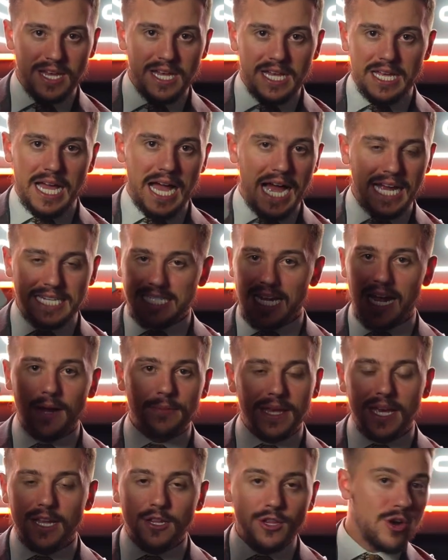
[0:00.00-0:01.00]
I stopped
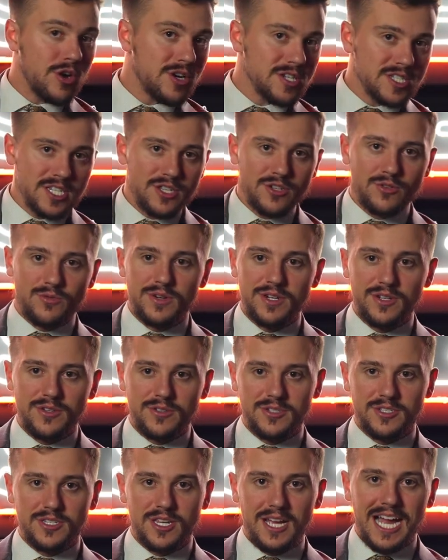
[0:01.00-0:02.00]
getting lost in the
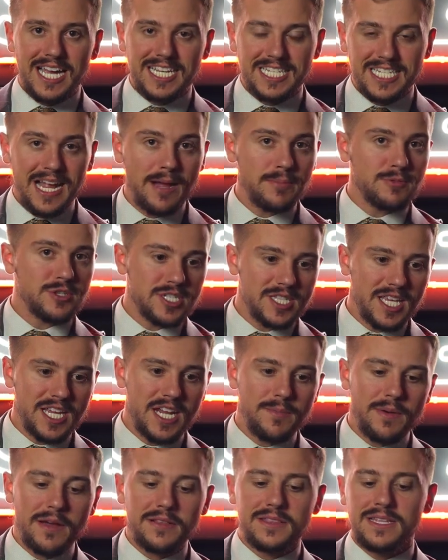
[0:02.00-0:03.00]
reels. I stopped just thinking
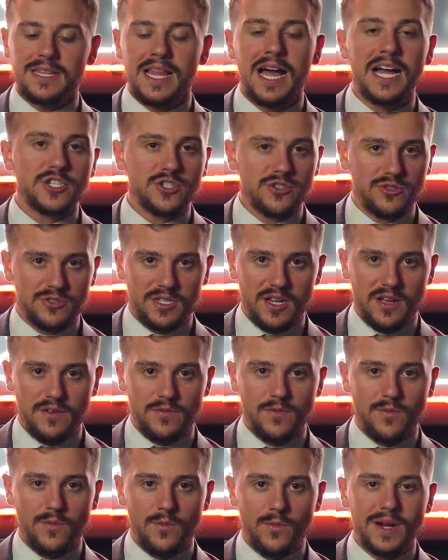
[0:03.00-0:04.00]
about the logical stuff.
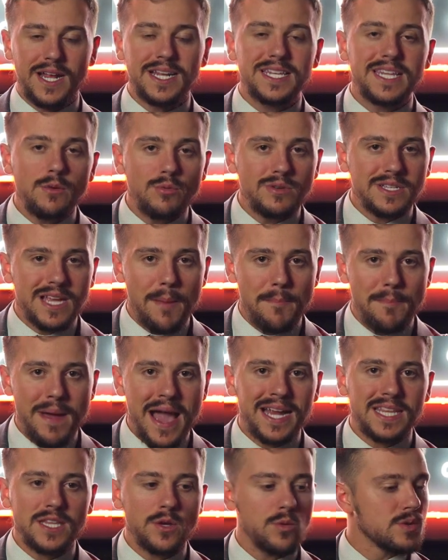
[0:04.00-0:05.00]
What I did was I
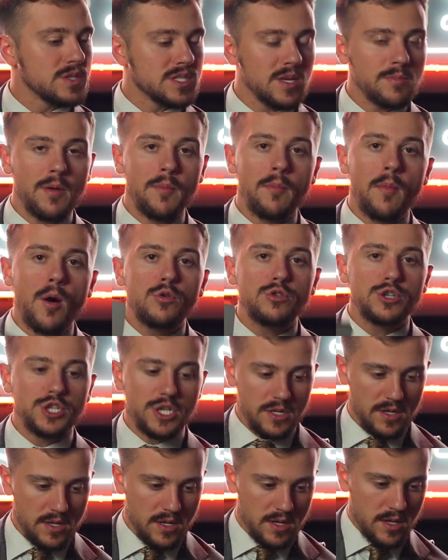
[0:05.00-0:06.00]
backed it with some emotion.
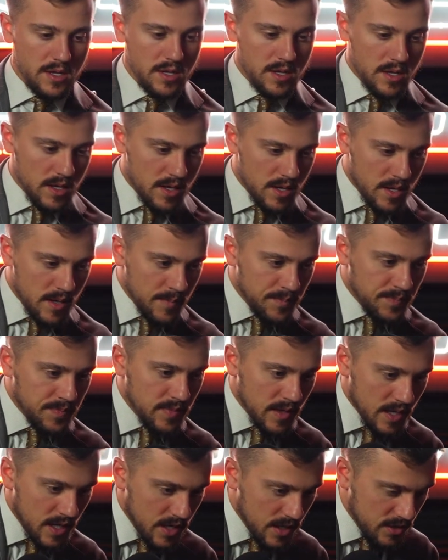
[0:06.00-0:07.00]

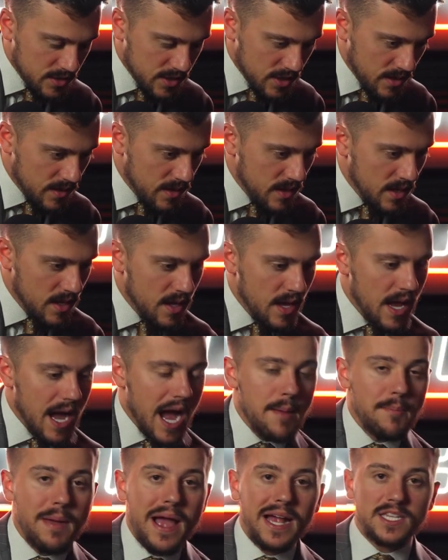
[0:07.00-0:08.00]
Here you go, Joey. I
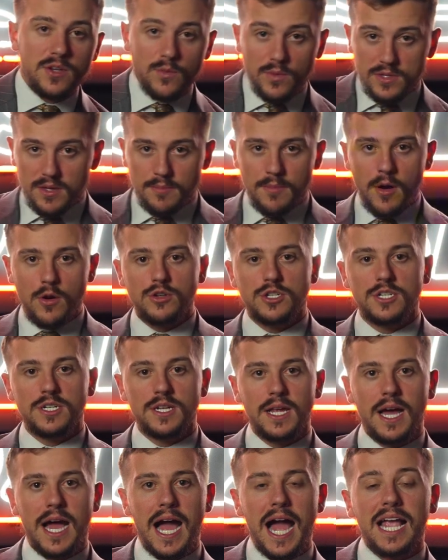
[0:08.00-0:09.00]
backed it with emotion.
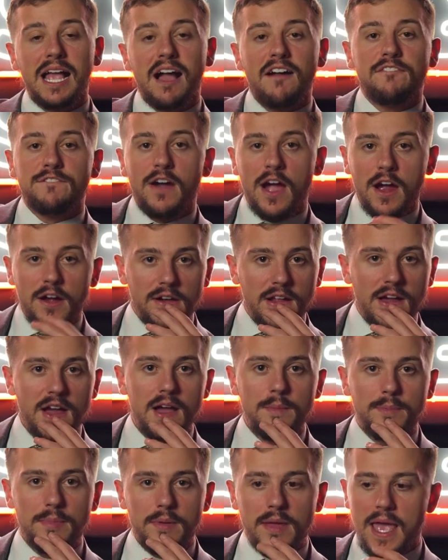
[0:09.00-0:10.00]
I got fired
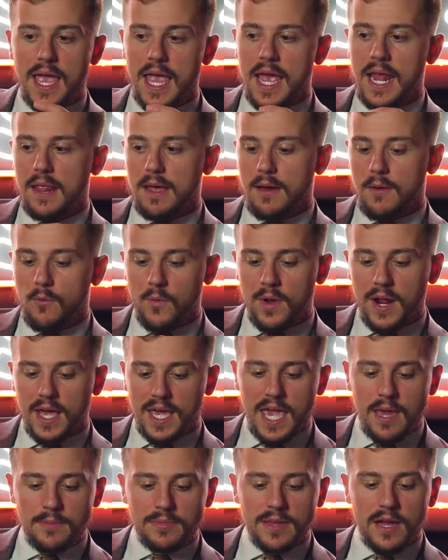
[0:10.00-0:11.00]
up, and when I
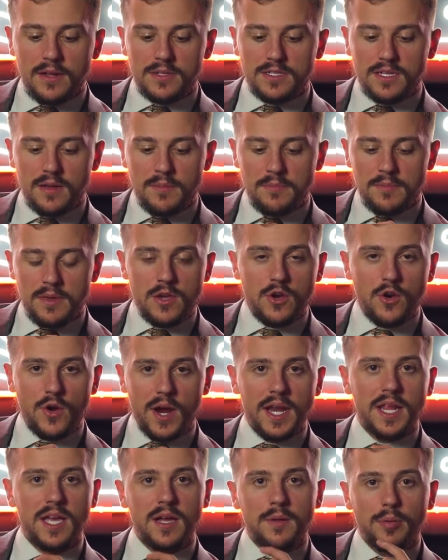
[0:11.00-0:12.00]
came down to me
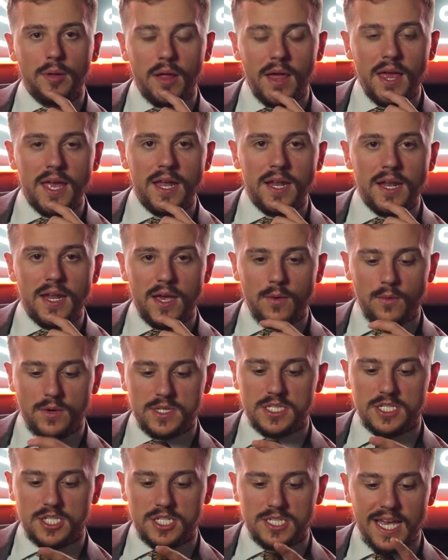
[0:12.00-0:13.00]
creating a plan, it wasn't
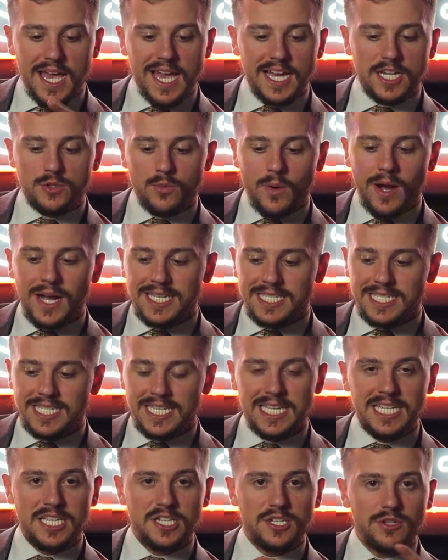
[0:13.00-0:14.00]
just X, Y,
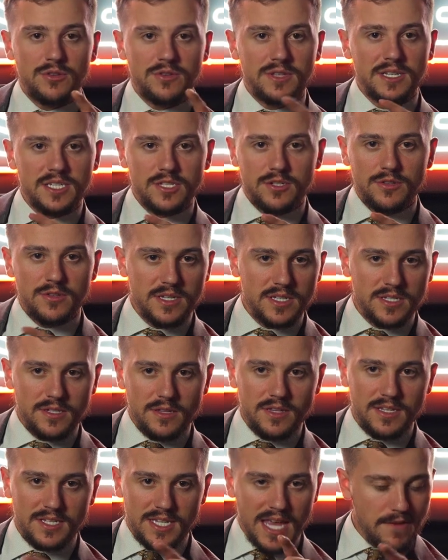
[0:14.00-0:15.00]
Z, do this, do this, do
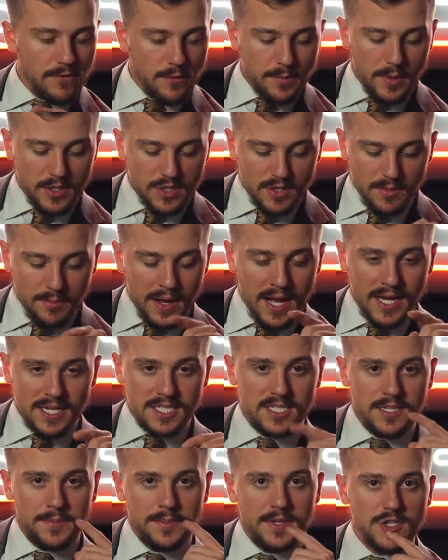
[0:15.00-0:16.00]
this, have a bunch of boxes
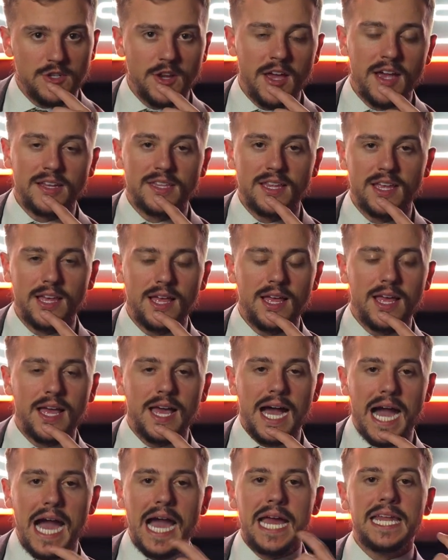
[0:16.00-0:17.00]
to be checked.
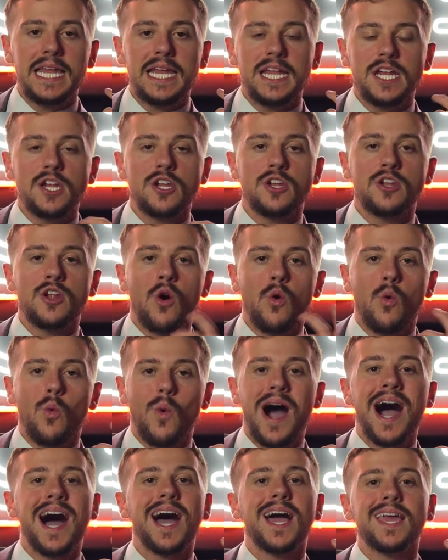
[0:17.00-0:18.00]
I needed to know why.